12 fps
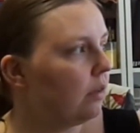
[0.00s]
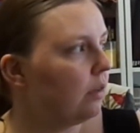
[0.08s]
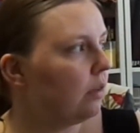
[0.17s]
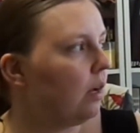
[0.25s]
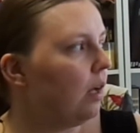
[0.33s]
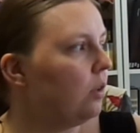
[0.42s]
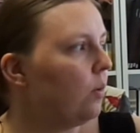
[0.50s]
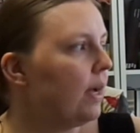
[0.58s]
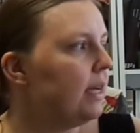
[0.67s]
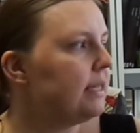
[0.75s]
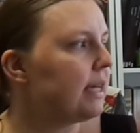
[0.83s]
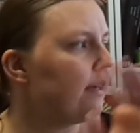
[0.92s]

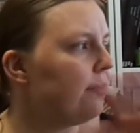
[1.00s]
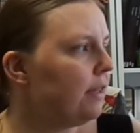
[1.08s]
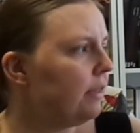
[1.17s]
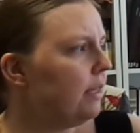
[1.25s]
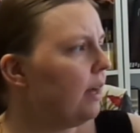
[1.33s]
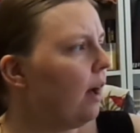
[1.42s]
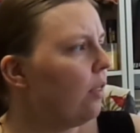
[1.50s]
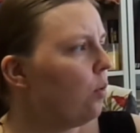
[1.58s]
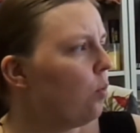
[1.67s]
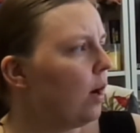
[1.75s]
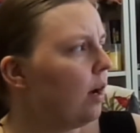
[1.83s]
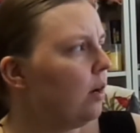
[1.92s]
colorways. I think the other
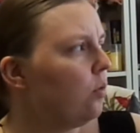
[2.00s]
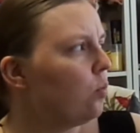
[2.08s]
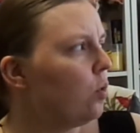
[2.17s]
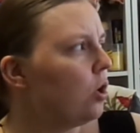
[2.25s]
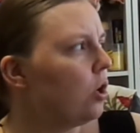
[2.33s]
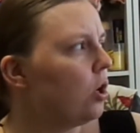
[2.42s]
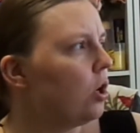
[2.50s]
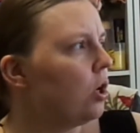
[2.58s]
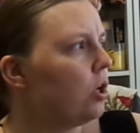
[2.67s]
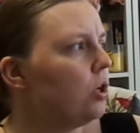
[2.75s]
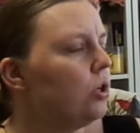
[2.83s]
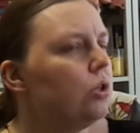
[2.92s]
one
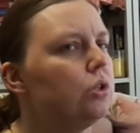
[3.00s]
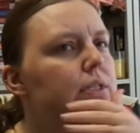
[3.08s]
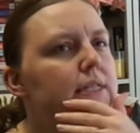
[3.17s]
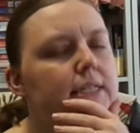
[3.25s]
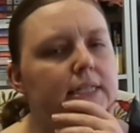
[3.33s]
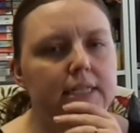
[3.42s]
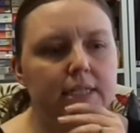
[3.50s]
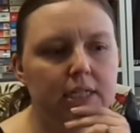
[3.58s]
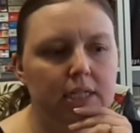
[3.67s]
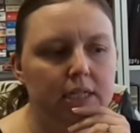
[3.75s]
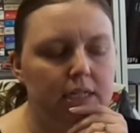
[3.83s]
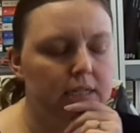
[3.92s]
was,
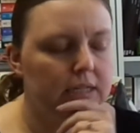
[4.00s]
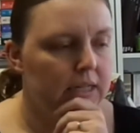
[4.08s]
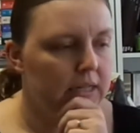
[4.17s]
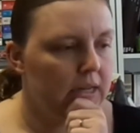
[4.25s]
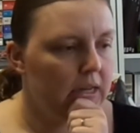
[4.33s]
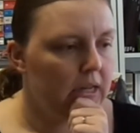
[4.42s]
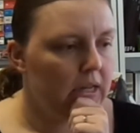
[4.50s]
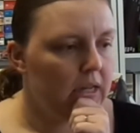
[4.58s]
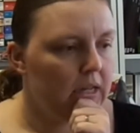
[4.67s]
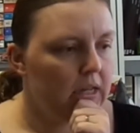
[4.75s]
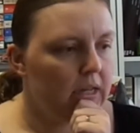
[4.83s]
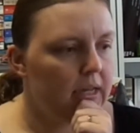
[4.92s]

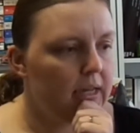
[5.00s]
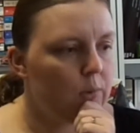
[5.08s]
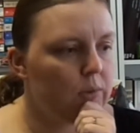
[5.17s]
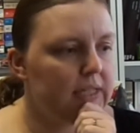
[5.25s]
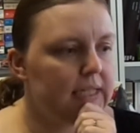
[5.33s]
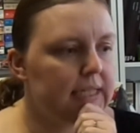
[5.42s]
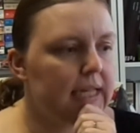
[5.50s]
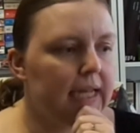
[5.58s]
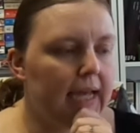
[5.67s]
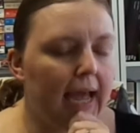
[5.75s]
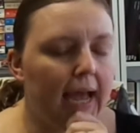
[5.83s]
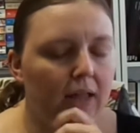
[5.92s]
it was
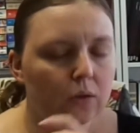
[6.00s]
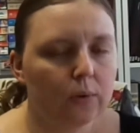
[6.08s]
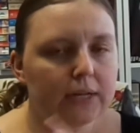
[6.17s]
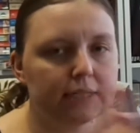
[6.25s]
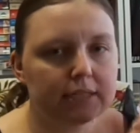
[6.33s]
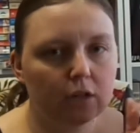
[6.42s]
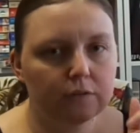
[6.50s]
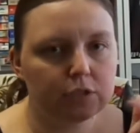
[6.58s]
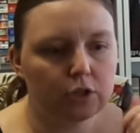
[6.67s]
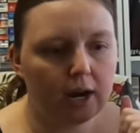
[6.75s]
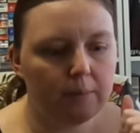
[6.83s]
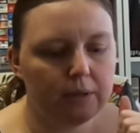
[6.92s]
Halloween
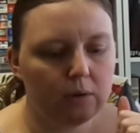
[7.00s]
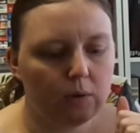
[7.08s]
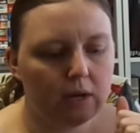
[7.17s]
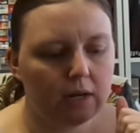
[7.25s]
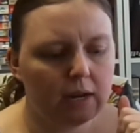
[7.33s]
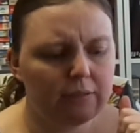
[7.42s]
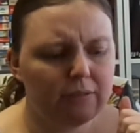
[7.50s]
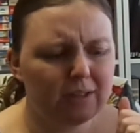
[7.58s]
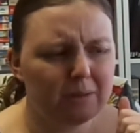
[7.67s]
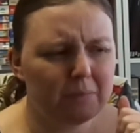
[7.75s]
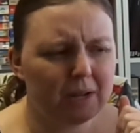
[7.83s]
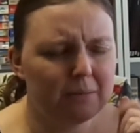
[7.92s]
self-striping one. I think
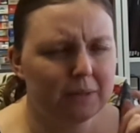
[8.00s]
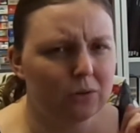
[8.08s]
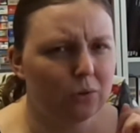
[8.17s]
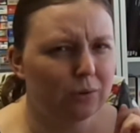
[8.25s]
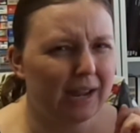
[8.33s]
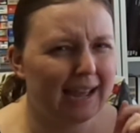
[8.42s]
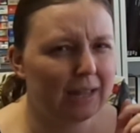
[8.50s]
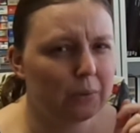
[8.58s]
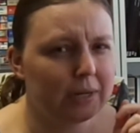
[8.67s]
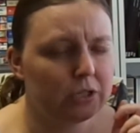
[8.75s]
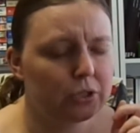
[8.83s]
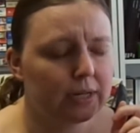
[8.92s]
it might have been called
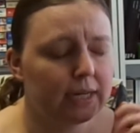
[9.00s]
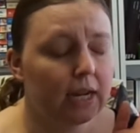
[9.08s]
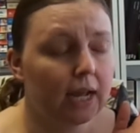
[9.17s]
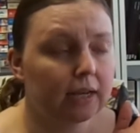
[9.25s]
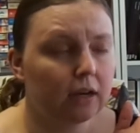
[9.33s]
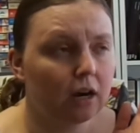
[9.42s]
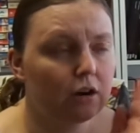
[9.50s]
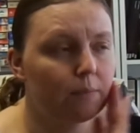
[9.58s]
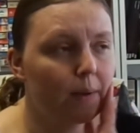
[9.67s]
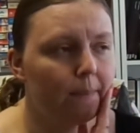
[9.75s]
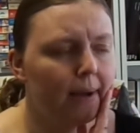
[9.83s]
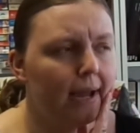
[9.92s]
Halloween Treat, I can't
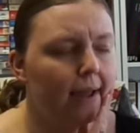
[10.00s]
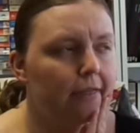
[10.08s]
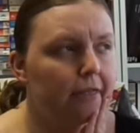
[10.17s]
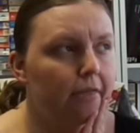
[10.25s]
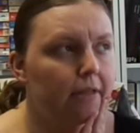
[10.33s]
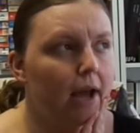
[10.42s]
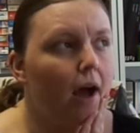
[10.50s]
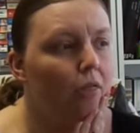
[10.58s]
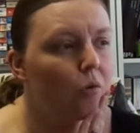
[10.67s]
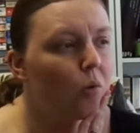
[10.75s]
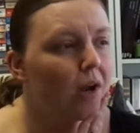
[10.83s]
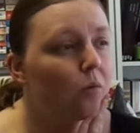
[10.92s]
remember. And then the
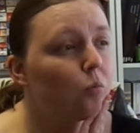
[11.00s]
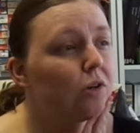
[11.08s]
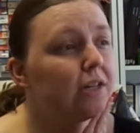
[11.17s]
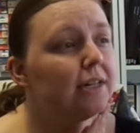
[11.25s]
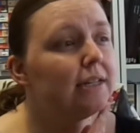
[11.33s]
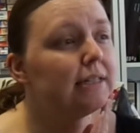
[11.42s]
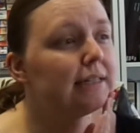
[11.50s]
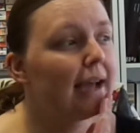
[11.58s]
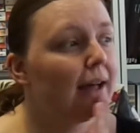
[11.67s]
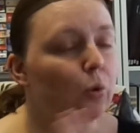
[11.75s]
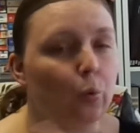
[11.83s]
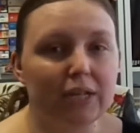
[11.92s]
other one was
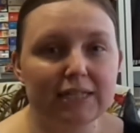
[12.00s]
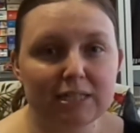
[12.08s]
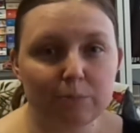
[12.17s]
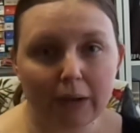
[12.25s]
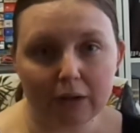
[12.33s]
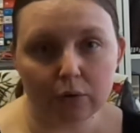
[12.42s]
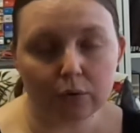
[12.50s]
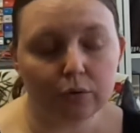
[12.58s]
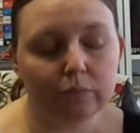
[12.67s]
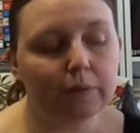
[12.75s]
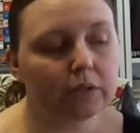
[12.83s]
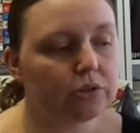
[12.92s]
Halloween
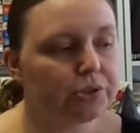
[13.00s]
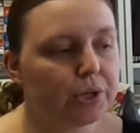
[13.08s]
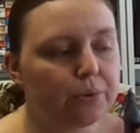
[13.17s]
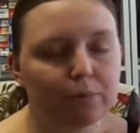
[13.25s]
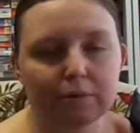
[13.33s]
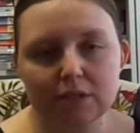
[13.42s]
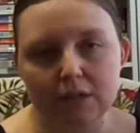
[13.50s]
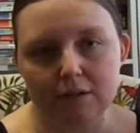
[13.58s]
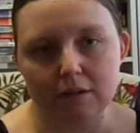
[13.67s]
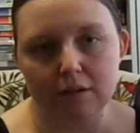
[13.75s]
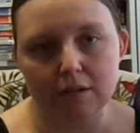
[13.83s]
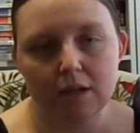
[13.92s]
Speckle, because it was
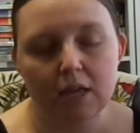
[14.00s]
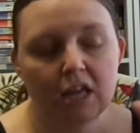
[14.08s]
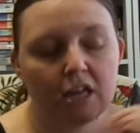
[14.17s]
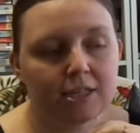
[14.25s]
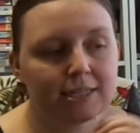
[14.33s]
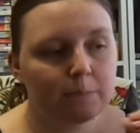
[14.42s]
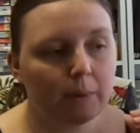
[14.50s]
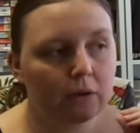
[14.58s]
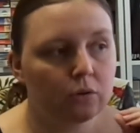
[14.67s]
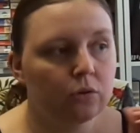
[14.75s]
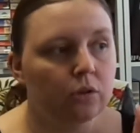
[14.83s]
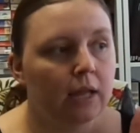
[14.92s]
a
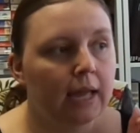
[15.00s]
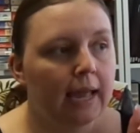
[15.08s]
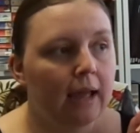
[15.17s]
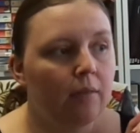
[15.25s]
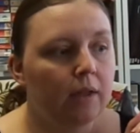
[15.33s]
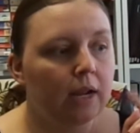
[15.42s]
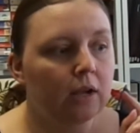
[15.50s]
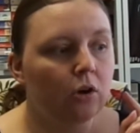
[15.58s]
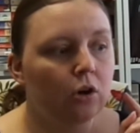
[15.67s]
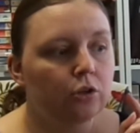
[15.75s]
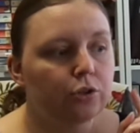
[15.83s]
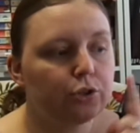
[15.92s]
speckle. And then I
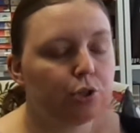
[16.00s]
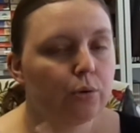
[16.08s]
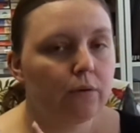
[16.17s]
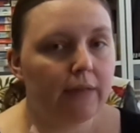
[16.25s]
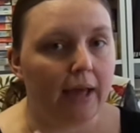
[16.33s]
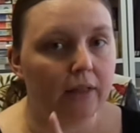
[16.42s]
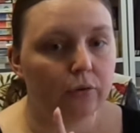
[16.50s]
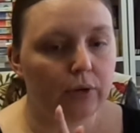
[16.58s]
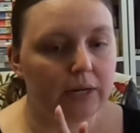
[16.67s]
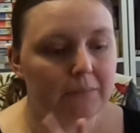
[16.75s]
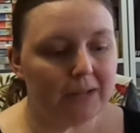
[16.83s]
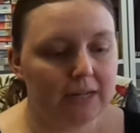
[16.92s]
got two of the
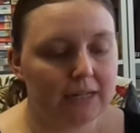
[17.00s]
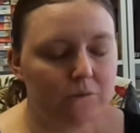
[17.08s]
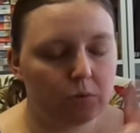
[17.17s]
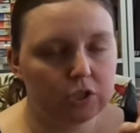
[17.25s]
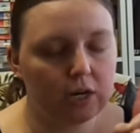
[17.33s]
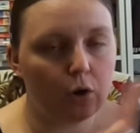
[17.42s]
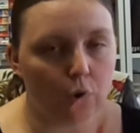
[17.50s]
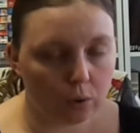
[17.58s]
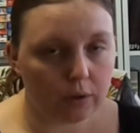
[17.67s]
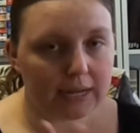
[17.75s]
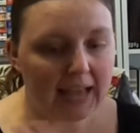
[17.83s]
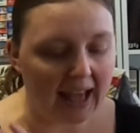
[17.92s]
Halloween minis, which I
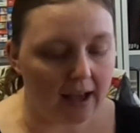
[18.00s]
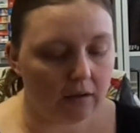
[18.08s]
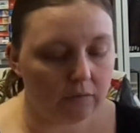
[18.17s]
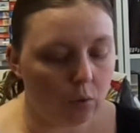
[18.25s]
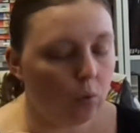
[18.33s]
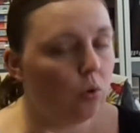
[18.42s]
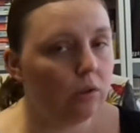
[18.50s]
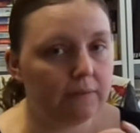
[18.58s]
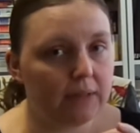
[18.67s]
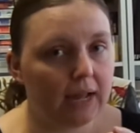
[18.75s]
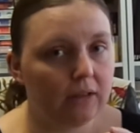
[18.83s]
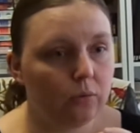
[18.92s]
already have all of
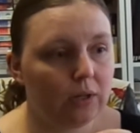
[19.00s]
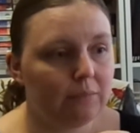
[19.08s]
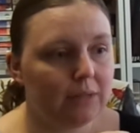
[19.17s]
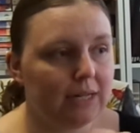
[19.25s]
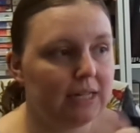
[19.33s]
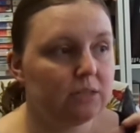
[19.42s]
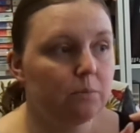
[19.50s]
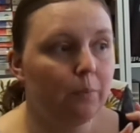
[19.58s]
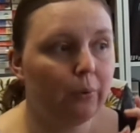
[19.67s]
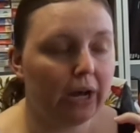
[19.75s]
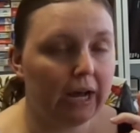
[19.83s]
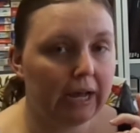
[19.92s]
the Halloween minis,
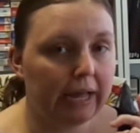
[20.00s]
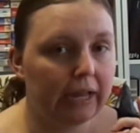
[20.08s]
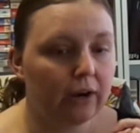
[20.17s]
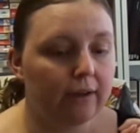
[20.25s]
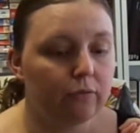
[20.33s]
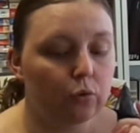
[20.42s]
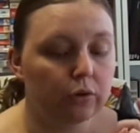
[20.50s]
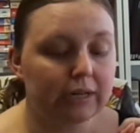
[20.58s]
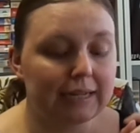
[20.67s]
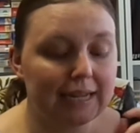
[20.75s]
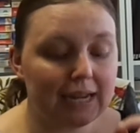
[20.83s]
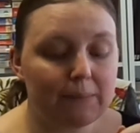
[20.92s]
but I've
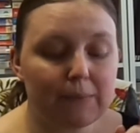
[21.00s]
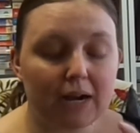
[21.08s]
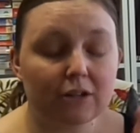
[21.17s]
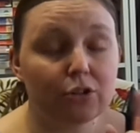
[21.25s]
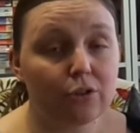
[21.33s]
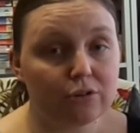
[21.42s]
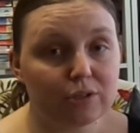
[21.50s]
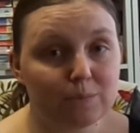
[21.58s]
already earmarked those